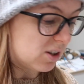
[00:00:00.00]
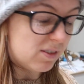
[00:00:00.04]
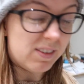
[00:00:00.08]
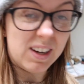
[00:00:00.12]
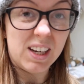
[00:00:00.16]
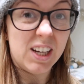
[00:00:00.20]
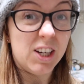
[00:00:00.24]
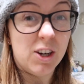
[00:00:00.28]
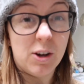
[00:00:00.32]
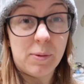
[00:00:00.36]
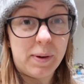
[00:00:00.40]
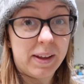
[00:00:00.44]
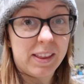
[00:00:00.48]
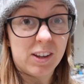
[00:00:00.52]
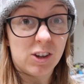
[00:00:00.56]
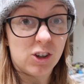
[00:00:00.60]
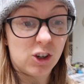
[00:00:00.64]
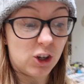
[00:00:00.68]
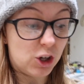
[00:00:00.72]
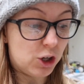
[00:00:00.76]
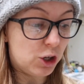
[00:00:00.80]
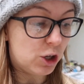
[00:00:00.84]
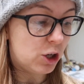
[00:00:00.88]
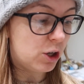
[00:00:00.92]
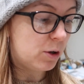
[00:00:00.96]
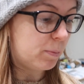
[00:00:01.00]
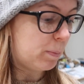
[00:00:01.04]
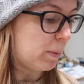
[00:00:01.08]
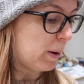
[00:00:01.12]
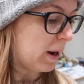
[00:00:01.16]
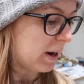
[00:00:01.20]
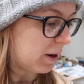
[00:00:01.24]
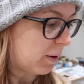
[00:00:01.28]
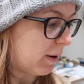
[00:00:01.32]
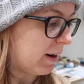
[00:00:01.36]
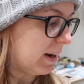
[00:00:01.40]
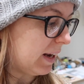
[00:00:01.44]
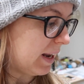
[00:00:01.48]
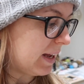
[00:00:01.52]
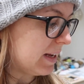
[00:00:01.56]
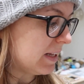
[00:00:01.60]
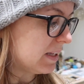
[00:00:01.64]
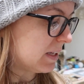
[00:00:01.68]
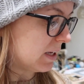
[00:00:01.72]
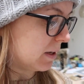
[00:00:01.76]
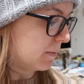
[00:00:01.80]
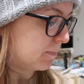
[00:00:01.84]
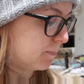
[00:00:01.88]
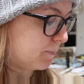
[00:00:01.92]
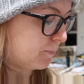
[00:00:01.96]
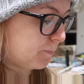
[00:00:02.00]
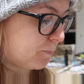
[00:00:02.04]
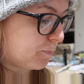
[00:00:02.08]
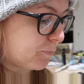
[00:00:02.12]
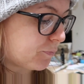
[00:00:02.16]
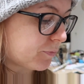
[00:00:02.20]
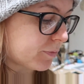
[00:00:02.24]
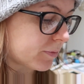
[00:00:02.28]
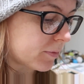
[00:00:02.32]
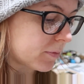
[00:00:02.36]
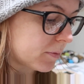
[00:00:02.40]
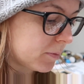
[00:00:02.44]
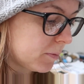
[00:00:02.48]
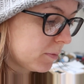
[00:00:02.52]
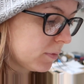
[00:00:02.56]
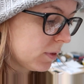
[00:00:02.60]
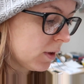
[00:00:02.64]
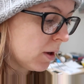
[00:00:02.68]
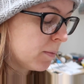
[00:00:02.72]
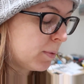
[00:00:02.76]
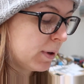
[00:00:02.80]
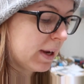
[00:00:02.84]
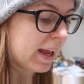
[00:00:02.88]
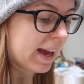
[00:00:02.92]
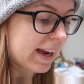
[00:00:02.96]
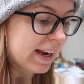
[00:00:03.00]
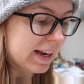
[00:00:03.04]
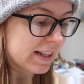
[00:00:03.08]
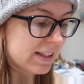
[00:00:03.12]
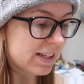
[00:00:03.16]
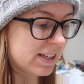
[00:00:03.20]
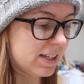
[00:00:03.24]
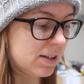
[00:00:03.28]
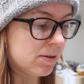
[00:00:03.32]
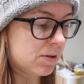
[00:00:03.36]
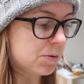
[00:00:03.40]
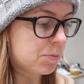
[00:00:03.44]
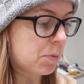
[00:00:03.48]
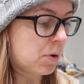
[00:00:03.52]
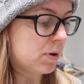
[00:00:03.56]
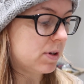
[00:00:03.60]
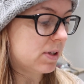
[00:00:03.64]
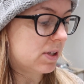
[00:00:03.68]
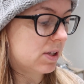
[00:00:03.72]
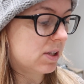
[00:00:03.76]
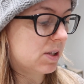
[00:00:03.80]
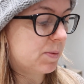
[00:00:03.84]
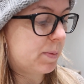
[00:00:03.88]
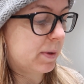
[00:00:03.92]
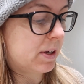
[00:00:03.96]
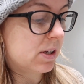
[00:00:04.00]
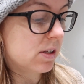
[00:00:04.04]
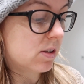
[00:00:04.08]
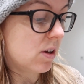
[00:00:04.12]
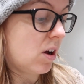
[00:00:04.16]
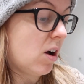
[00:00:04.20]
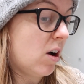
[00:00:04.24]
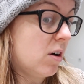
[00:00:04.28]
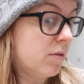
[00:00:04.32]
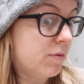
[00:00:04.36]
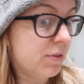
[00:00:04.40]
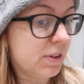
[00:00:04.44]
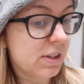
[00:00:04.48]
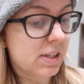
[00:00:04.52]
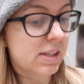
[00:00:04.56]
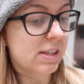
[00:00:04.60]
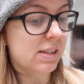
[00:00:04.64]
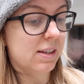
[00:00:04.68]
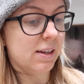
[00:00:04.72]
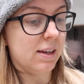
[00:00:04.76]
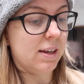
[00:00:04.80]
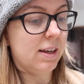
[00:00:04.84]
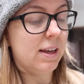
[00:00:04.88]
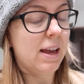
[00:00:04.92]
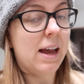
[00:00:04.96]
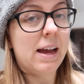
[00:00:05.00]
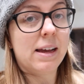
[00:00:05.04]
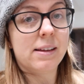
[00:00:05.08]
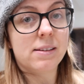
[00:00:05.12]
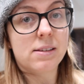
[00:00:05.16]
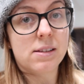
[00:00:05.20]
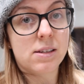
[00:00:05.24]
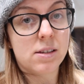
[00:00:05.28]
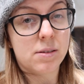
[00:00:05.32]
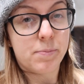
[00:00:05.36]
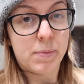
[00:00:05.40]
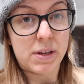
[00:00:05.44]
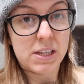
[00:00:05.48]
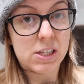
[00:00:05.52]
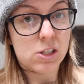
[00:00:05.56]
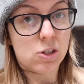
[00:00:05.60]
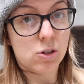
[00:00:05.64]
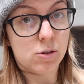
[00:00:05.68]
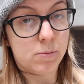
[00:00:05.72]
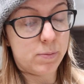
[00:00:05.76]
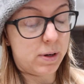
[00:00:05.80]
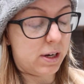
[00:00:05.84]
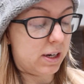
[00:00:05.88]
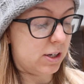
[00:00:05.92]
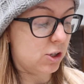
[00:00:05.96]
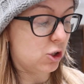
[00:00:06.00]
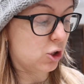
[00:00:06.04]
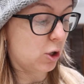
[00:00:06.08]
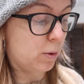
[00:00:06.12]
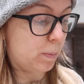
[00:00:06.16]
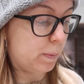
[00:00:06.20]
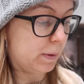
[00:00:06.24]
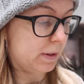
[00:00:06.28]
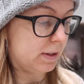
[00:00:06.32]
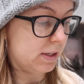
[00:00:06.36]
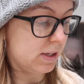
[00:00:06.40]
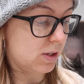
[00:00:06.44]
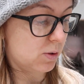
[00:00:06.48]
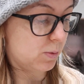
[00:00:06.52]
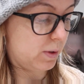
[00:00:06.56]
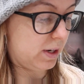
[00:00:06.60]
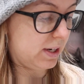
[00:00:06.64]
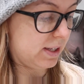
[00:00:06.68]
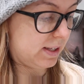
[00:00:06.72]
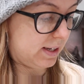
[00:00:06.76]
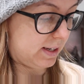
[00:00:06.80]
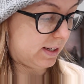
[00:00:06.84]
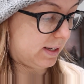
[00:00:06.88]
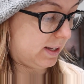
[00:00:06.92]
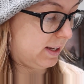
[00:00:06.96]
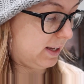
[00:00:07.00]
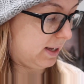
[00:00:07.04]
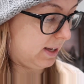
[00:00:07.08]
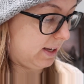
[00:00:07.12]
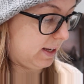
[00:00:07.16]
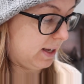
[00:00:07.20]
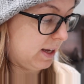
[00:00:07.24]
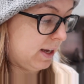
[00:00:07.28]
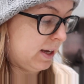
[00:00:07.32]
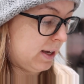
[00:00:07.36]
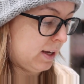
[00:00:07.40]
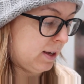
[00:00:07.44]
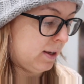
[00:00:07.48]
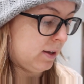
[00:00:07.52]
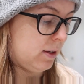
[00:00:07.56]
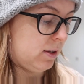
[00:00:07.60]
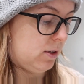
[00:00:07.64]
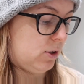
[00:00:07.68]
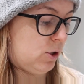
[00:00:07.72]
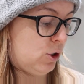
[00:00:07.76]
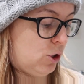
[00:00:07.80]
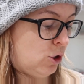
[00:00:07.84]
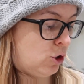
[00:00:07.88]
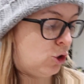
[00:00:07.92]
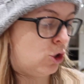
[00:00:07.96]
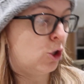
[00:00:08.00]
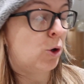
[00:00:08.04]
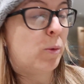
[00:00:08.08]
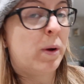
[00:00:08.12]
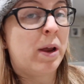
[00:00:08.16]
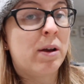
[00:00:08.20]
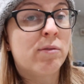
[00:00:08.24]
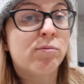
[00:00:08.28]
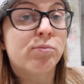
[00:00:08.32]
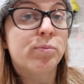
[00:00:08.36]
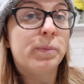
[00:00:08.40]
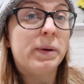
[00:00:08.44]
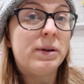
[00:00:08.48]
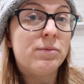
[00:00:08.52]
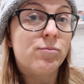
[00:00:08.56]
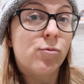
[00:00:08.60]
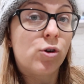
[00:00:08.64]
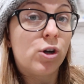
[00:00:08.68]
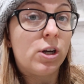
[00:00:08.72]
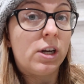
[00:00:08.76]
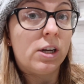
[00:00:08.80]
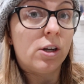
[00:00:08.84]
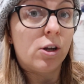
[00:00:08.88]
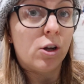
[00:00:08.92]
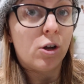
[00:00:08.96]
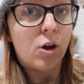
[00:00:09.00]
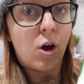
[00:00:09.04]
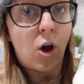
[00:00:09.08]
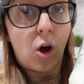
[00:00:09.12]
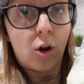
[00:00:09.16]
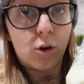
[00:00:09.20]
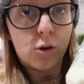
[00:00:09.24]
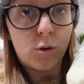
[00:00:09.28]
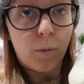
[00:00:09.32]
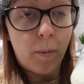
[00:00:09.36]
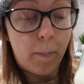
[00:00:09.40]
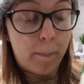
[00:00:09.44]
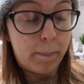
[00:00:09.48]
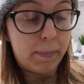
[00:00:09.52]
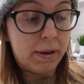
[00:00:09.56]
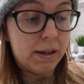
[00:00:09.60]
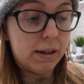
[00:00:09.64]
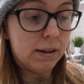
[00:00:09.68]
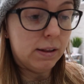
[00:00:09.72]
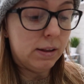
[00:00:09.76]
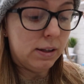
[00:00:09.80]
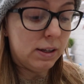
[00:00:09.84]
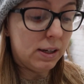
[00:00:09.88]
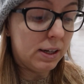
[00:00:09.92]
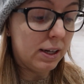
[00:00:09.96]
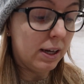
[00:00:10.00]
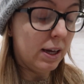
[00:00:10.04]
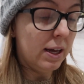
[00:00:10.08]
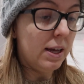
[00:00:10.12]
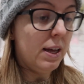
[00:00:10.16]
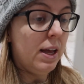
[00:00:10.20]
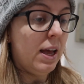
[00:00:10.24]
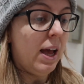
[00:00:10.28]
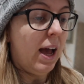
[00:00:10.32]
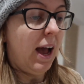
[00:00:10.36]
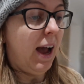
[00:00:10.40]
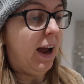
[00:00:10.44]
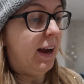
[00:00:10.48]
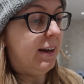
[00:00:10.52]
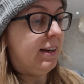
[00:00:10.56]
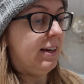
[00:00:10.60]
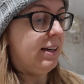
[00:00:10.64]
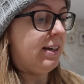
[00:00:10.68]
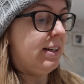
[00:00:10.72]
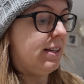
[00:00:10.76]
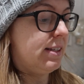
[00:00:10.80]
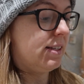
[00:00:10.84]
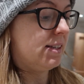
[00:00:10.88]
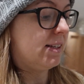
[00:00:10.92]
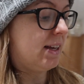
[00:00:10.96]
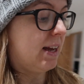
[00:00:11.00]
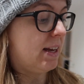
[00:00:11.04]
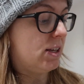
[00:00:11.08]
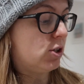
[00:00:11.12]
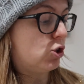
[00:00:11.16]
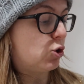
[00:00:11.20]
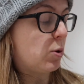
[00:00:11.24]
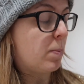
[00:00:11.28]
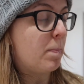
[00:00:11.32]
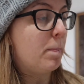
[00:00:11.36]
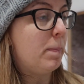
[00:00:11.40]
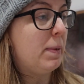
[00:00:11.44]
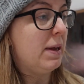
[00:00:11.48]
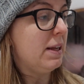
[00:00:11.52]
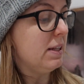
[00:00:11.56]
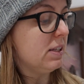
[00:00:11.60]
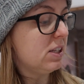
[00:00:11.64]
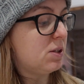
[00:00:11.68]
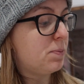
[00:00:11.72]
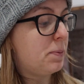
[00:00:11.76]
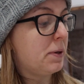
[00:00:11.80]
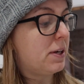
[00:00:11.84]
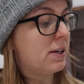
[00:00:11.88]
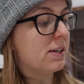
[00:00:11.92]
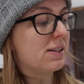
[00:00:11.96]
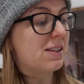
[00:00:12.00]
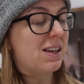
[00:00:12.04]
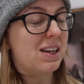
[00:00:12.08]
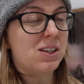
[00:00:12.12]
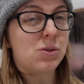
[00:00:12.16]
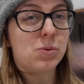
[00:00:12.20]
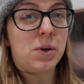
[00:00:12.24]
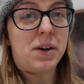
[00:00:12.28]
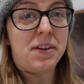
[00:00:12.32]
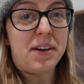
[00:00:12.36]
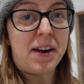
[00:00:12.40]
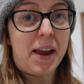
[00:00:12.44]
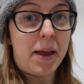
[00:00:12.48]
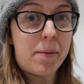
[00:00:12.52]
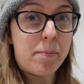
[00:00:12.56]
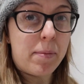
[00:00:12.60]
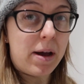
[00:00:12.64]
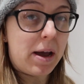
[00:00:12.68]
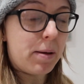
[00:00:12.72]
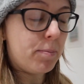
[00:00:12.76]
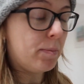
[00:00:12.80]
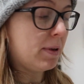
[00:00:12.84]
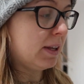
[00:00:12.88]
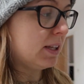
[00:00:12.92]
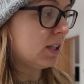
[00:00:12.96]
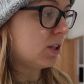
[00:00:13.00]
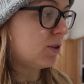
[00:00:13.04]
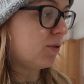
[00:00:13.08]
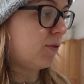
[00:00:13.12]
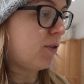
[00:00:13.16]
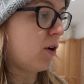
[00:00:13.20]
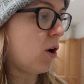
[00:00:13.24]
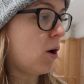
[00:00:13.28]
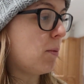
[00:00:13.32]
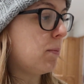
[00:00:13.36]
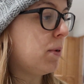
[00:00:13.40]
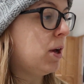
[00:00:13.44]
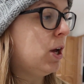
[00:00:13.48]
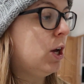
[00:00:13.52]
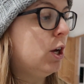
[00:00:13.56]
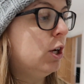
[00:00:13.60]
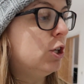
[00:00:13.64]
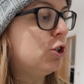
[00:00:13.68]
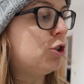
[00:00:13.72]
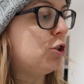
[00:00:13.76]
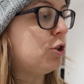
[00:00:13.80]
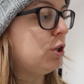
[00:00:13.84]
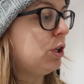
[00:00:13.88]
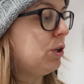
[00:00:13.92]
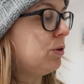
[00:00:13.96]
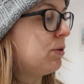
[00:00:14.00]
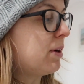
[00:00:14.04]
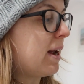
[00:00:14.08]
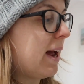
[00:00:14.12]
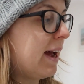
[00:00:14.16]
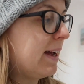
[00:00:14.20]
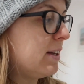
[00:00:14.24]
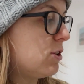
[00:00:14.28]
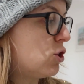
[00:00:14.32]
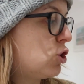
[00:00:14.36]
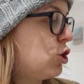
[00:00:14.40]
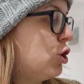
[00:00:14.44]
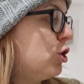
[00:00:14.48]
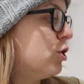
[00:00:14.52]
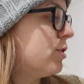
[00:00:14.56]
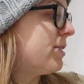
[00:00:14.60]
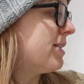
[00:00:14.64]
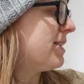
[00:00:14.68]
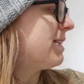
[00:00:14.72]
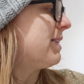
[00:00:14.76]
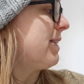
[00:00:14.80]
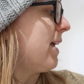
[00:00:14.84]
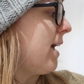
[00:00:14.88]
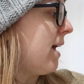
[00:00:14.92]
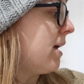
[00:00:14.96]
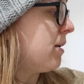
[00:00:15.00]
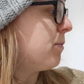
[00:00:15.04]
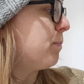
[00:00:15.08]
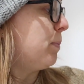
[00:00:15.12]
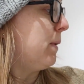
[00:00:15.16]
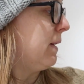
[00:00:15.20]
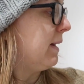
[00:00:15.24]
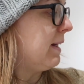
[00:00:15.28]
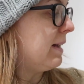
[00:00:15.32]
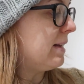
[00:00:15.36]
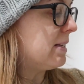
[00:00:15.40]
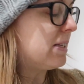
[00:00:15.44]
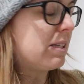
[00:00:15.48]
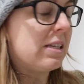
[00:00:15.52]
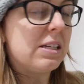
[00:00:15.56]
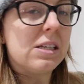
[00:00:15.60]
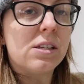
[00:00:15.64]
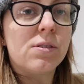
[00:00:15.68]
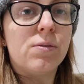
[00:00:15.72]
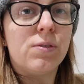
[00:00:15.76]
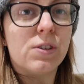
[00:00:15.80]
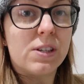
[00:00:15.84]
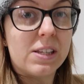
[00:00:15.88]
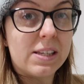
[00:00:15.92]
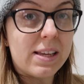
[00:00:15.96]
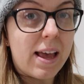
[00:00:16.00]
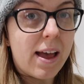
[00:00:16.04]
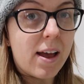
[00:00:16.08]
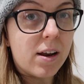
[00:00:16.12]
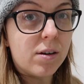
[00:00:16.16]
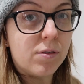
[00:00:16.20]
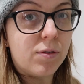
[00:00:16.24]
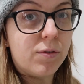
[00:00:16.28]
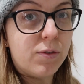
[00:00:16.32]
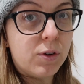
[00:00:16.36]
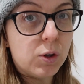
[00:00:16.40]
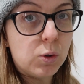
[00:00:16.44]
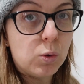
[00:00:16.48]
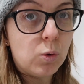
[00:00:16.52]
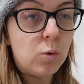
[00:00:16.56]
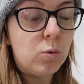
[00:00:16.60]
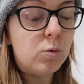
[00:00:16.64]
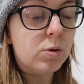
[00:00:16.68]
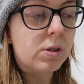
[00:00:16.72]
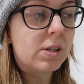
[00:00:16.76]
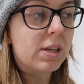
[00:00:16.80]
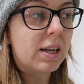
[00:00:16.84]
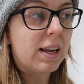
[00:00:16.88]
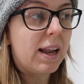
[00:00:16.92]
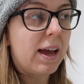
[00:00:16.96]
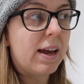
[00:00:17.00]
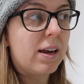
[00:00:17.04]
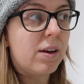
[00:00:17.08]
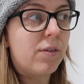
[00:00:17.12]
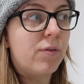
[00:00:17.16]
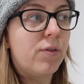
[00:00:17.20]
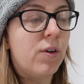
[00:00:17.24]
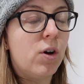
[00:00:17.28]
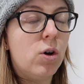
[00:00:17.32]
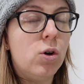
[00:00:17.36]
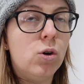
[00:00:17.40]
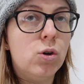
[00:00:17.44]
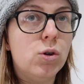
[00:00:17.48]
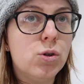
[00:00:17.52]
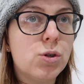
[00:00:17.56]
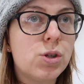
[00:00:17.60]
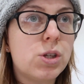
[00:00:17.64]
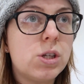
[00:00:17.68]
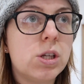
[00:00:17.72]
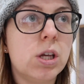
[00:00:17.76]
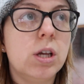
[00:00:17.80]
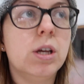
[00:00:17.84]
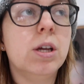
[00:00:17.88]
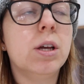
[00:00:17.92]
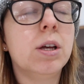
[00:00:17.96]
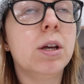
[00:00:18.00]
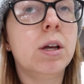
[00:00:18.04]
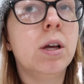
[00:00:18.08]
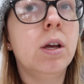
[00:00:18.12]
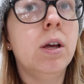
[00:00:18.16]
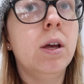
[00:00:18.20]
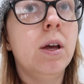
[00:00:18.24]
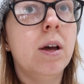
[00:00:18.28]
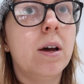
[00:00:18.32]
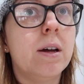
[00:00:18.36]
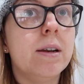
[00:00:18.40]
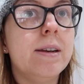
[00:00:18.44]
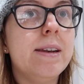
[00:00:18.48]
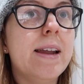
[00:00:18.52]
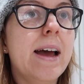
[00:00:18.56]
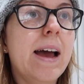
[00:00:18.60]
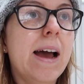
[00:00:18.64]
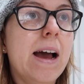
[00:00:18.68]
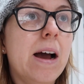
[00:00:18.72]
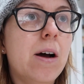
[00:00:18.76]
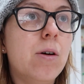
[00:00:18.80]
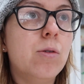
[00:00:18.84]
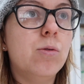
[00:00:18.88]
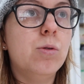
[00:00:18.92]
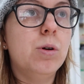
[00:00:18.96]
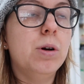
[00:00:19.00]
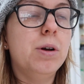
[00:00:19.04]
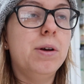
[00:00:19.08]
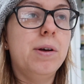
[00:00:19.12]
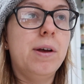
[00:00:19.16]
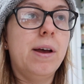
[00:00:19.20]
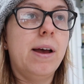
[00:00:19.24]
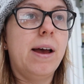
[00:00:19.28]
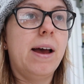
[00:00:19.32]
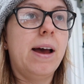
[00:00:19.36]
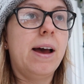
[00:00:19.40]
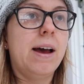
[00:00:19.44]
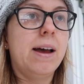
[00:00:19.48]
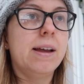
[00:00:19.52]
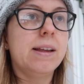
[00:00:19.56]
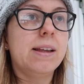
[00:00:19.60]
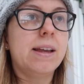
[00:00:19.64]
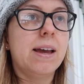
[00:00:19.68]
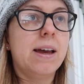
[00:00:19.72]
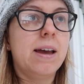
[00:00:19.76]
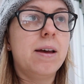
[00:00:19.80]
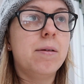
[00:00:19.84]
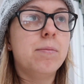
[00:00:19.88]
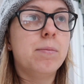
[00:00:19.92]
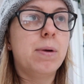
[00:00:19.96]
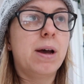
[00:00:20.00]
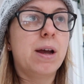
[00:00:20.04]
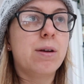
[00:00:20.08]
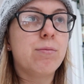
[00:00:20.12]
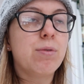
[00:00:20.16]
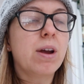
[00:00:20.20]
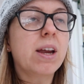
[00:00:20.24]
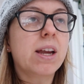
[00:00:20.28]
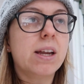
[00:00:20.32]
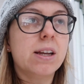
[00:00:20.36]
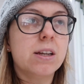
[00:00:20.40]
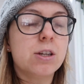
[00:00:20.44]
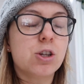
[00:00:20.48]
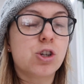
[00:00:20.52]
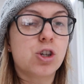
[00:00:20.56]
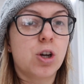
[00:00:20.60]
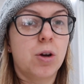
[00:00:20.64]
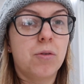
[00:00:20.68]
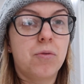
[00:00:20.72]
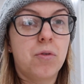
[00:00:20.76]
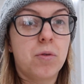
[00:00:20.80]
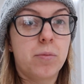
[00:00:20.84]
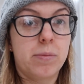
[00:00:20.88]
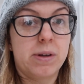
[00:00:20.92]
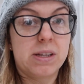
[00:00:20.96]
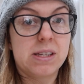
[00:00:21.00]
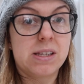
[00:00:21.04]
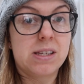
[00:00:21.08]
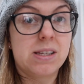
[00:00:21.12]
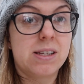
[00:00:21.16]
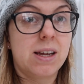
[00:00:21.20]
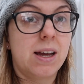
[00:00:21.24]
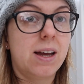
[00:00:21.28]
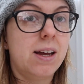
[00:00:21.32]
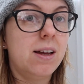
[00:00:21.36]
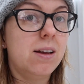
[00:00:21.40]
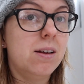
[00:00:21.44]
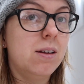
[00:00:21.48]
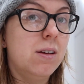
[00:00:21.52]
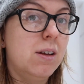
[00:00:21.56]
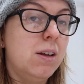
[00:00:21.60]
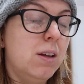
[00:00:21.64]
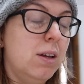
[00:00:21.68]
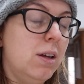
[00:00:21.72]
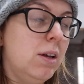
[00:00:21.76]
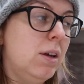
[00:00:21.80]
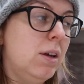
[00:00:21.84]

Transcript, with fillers: So I don't really know where they're going to go, but I quite liked them but yeah, I had to knit to Morrison's because obviously Asda messed up my shopping this week, didn't they? So we have been running low on milk. I needed to get some mince because that's where I get my mince from. Do you guys go to certain places for certain foods? Like for us, now I get my regular shop from Asda.